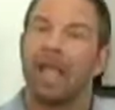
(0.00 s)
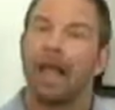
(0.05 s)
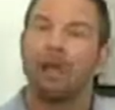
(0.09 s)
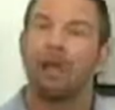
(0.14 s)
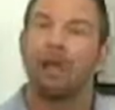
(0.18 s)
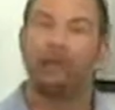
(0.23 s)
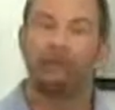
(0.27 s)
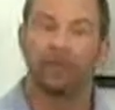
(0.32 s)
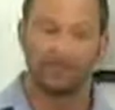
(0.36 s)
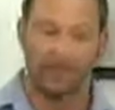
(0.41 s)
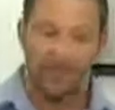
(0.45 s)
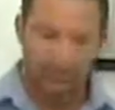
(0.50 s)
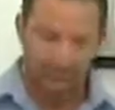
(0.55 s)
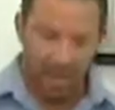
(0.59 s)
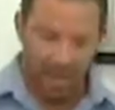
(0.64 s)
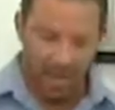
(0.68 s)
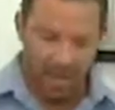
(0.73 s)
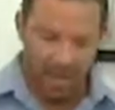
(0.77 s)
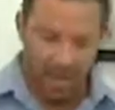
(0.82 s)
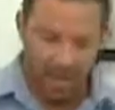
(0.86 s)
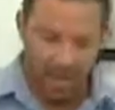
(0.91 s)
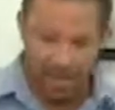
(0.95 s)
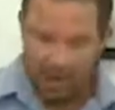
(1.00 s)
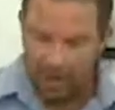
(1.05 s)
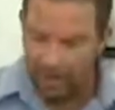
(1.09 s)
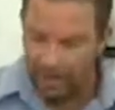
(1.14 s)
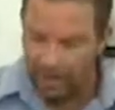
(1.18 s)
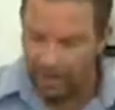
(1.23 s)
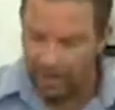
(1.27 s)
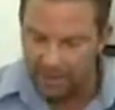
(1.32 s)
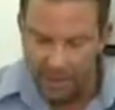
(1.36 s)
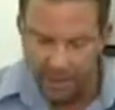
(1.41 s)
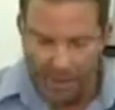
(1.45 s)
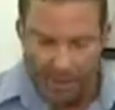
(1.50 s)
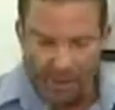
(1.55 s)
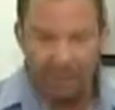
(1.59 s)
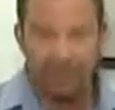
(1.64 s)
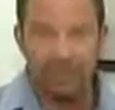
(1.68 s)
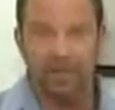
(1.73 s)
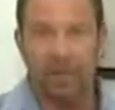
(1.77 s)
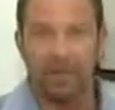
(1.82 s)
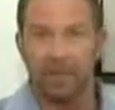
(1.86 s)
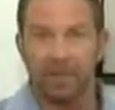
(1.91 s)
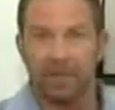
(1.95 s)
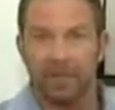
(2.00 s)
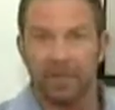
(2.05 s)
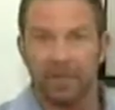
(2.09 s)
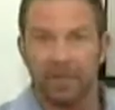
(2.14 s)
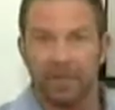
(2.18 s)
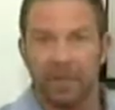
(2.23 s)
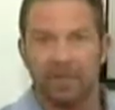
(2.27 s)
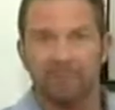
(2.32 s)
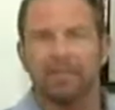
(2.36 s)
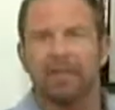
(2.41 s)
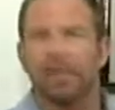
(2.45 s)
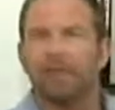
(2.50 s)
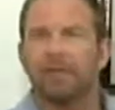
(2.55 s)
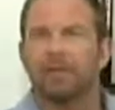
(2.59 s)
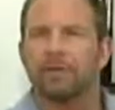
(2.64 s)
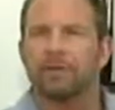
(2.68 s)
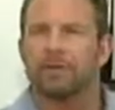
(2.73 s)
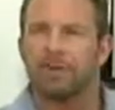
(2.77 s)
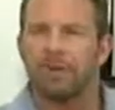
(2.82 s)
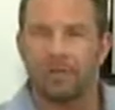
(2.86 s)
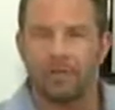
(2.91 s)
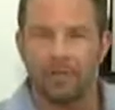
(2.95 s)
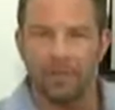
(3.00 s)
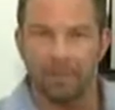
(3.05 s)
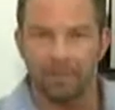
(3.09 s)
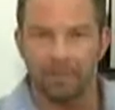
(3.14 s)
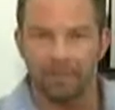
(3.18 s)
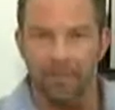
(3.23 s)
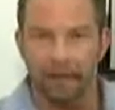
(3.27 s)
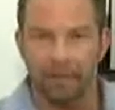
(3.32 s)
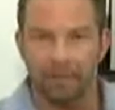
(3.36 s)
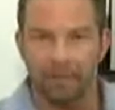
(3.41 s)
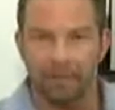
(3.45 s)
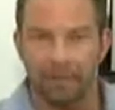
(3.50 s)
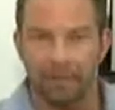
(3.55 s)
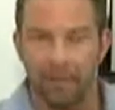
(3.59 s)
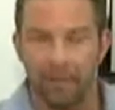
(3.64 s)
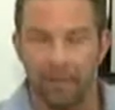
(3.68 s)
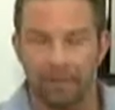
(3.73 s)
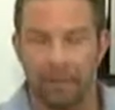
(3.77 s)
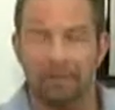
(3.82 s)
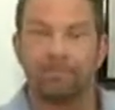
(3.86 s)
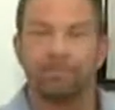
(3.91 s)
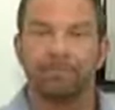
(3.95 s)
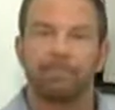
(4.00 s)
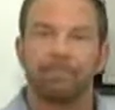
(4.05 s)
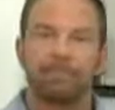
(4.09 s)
However, I saw this guy on television. I believe it was the Discovery Channel.